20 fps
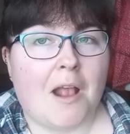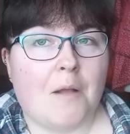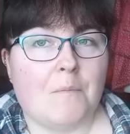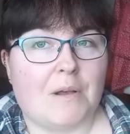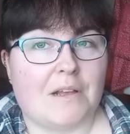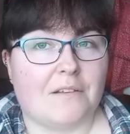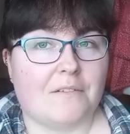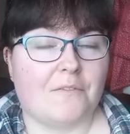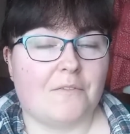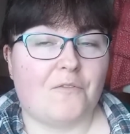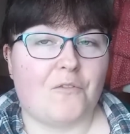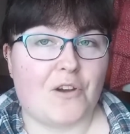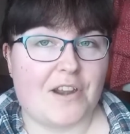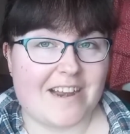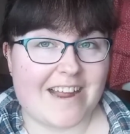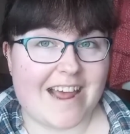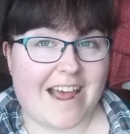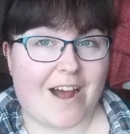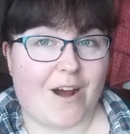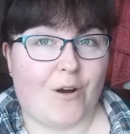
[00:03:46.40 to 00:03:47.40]
But for
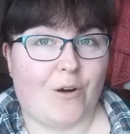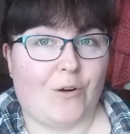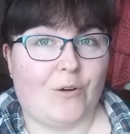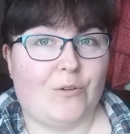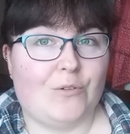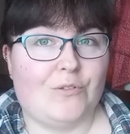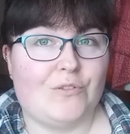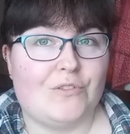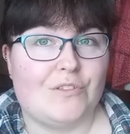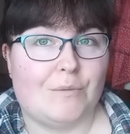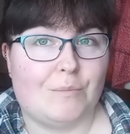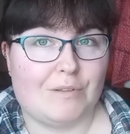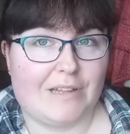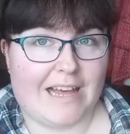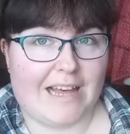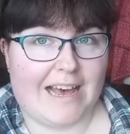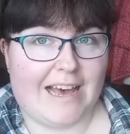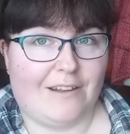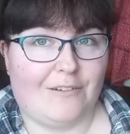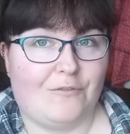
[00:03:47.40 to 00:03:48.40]
now, the
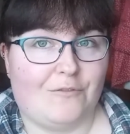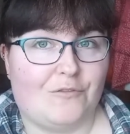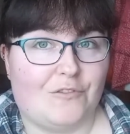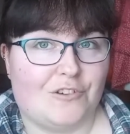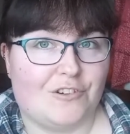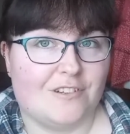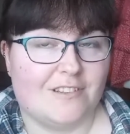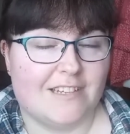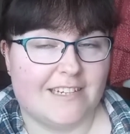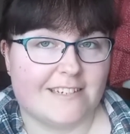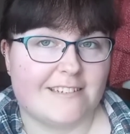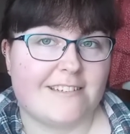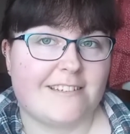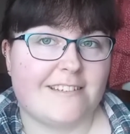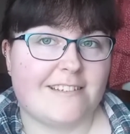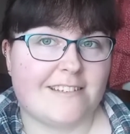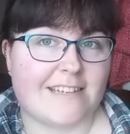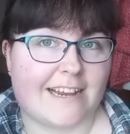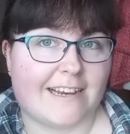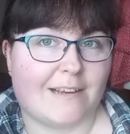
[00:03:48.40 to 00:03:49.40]
plan for this
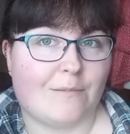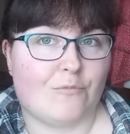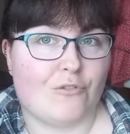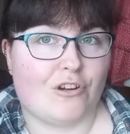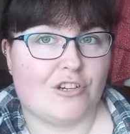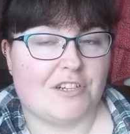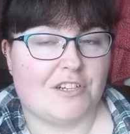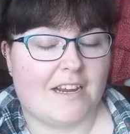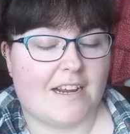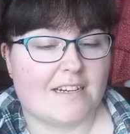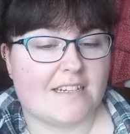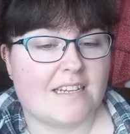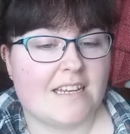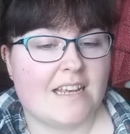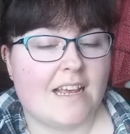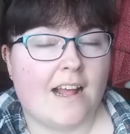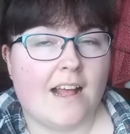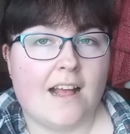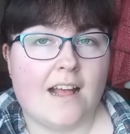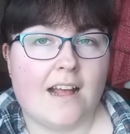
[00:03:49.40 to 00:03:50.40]
second project
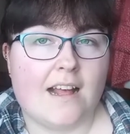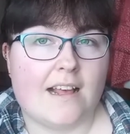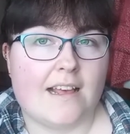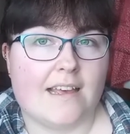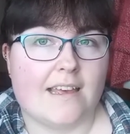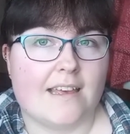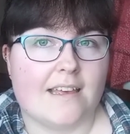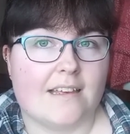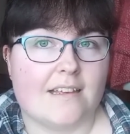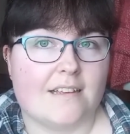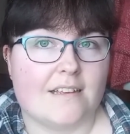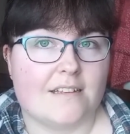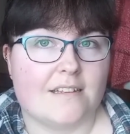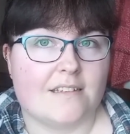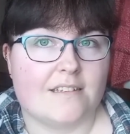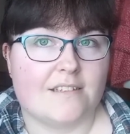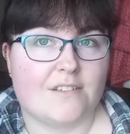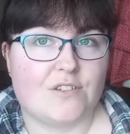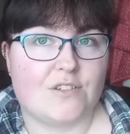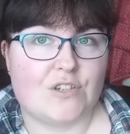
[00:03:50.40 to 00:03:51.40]

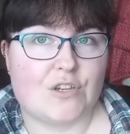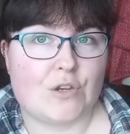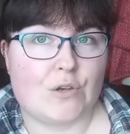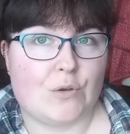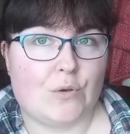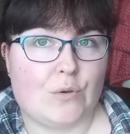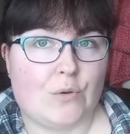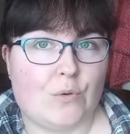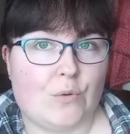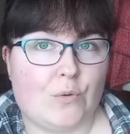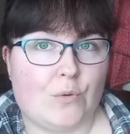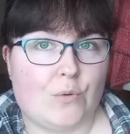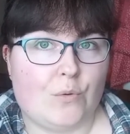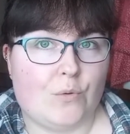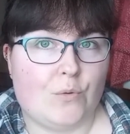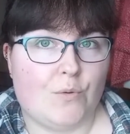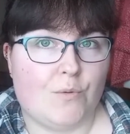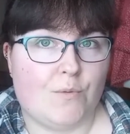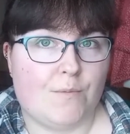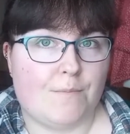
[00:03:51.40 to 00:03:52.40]
is to
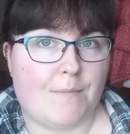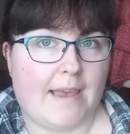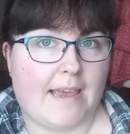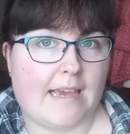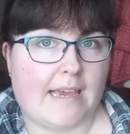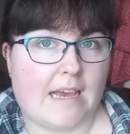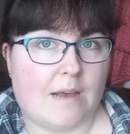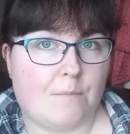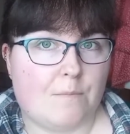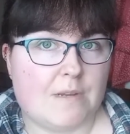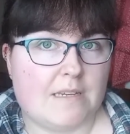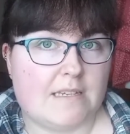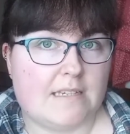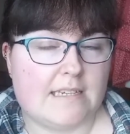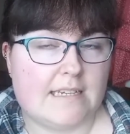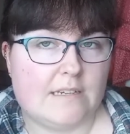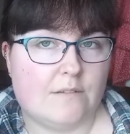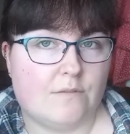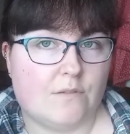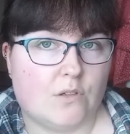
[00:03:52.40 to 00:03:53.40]
make a
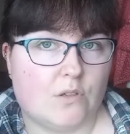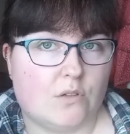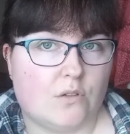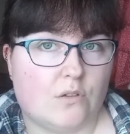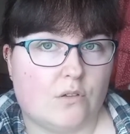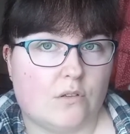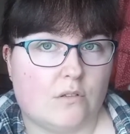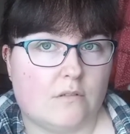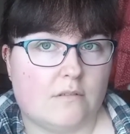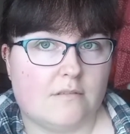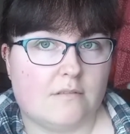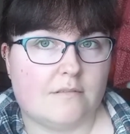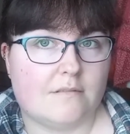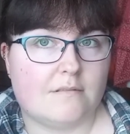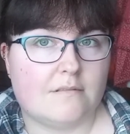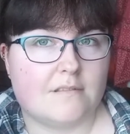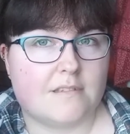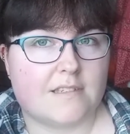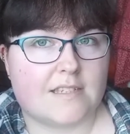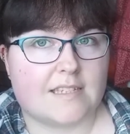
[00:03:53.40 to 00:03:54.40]
medieval,
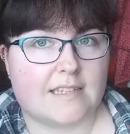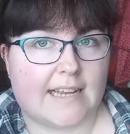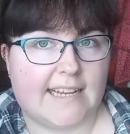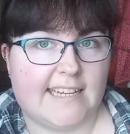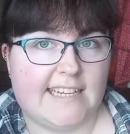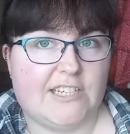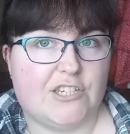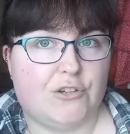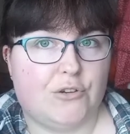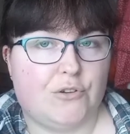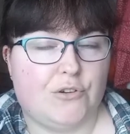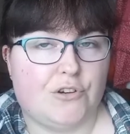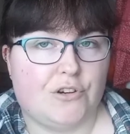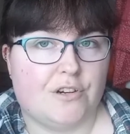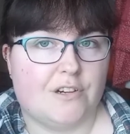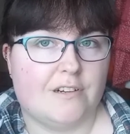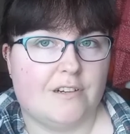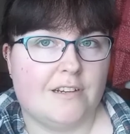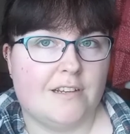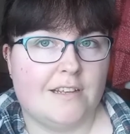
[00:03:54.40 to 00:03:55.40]
slightly
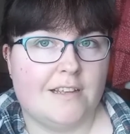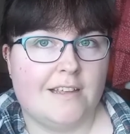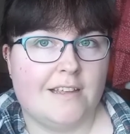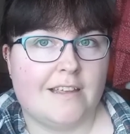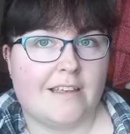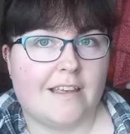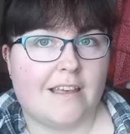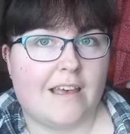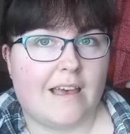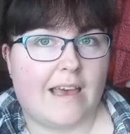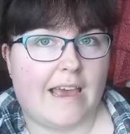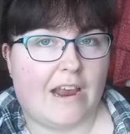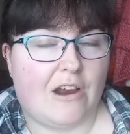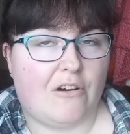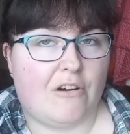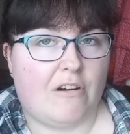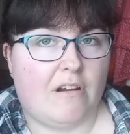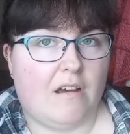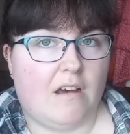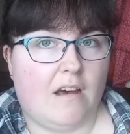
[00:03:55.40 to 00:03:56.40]
Tudor
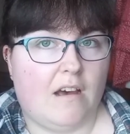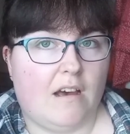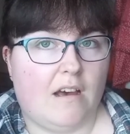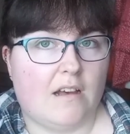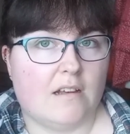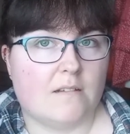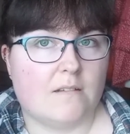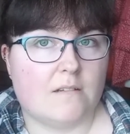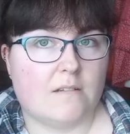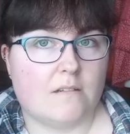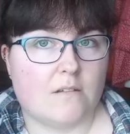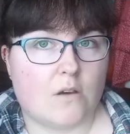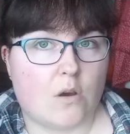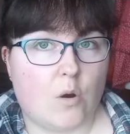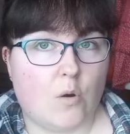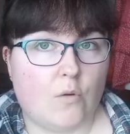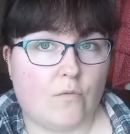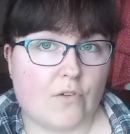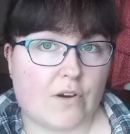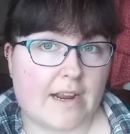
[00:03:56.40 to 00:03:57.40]
era
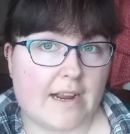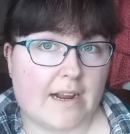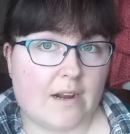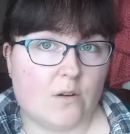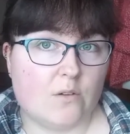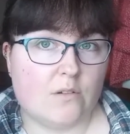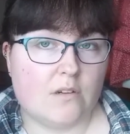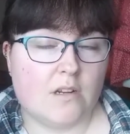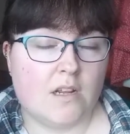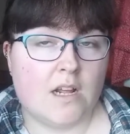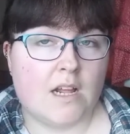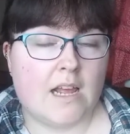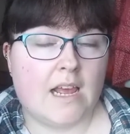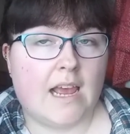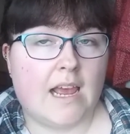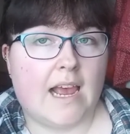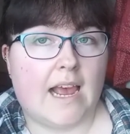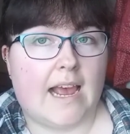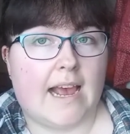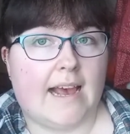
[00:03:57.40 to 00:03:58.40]
overgown,
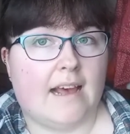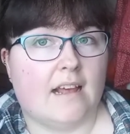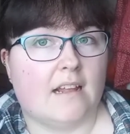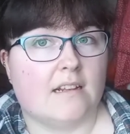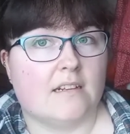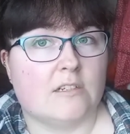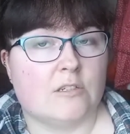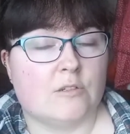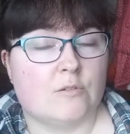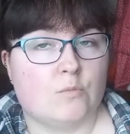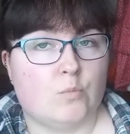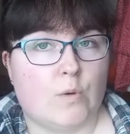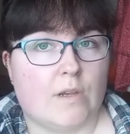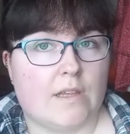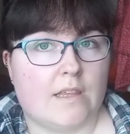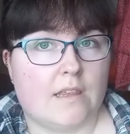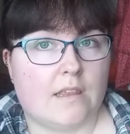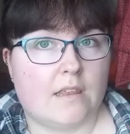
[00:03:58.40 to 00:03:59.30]
and with